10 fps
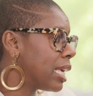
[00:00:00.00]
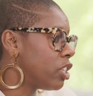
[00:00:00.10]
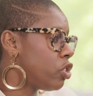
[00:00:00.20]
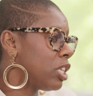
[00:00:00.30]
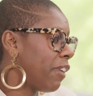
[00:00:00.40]
think,
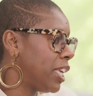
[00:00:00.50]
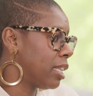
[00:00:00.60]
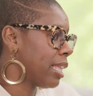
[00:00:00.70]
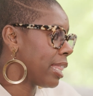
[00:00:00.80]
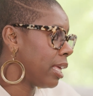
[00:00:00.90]
is just
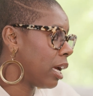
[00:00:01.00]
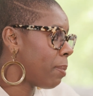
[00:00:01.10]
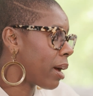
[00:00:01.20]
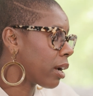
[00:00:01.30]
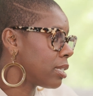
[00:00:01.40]
facing that thing
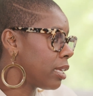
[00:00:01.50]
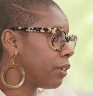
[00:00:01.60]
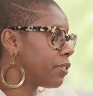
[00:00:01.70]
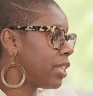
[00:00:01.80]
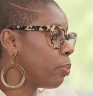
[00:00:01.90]
about
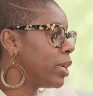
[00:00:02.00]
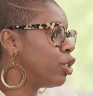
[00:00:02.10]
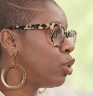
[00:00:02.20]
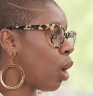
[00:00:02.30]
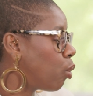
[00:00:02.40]
ourselves that we
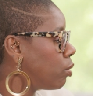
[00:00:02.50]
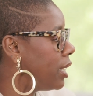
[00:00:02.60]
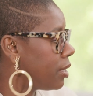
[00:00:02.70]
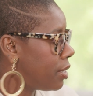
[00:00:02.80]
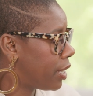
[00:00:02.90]
don't
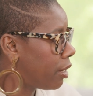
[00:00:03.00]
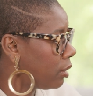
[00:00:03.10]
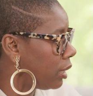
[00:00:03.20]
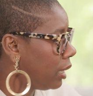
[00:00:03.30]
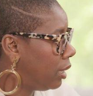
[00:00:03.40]

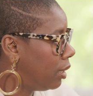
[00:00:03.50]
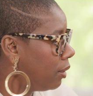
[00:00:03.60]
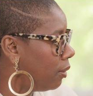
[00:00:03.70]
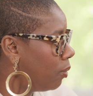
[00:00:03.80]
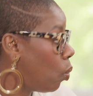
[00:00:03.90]
necessarily
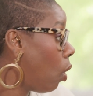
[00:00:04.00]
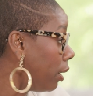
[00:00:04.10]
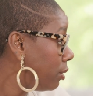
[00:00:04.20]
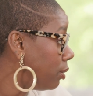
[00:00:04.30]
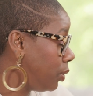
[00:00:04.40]

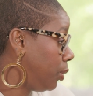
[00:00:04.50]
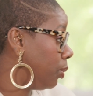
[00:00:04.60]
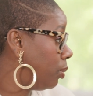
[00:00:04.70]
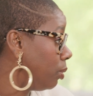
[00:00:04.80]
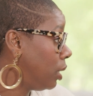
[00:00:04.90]
want
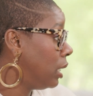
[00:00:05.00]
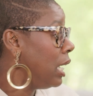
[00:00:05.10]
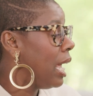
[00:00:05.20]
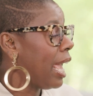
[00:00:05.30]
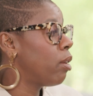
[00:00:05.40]
to.
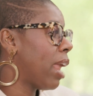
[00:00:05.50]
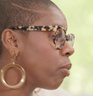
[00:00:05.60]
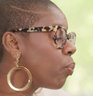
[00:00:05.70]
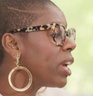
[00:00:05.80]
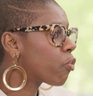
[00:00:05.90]

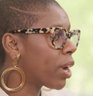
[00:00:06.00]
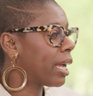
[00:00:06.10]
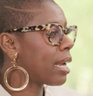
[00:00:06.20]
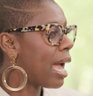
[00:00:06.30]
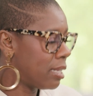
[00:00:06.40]
And we've
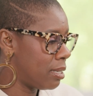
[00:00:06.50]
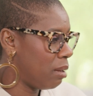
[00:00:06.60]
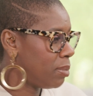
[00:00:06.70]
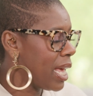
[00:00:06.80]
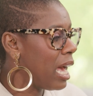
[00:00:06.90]
recognized that
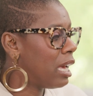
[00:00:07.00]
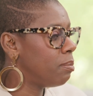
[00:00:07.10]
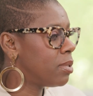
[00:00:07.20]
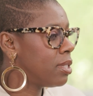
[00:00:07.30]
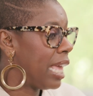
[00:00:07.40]

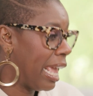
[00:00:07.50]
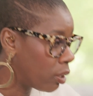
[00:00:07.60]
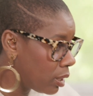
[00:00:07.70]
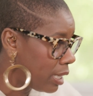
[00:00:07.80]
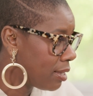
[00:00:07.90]
sometimes the
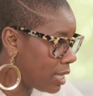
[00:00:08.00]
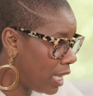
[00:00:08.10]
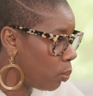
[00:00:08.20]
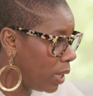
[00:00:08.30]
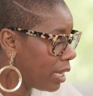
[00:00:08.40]
healthiest
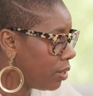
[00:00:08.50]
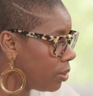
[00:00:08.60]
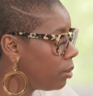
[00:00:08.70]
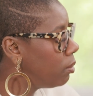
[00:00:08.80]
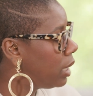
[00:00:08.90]
thing we can
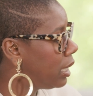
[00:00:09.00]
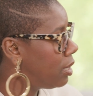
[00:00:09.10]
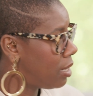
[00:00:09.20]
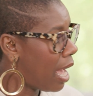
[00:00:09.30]
do is